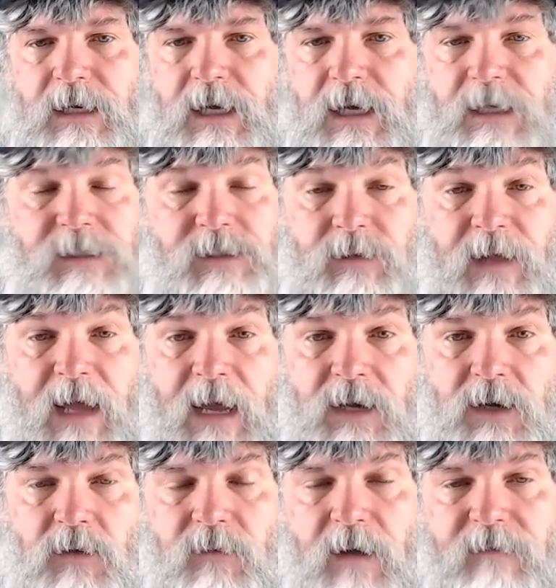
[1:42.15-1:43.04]
And so they had
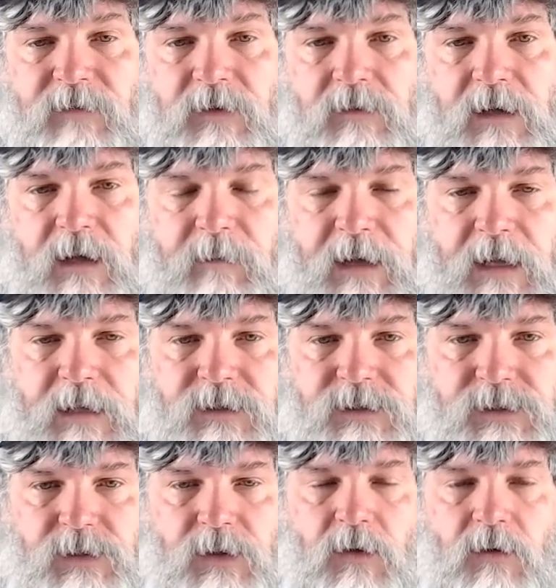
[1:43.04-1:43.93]
no revenue coming in.
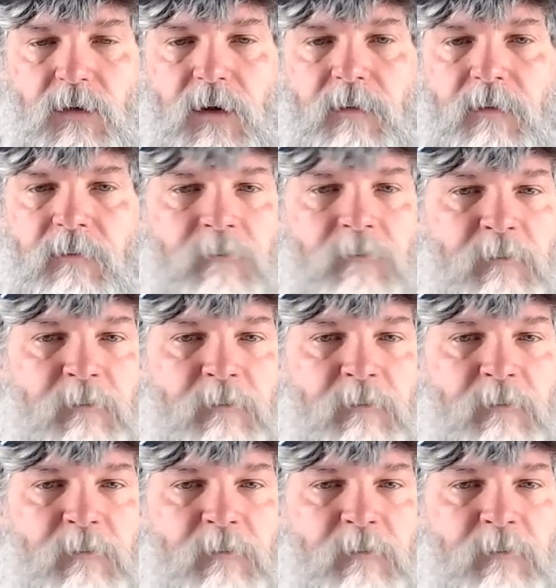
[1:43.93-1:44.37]
So uh,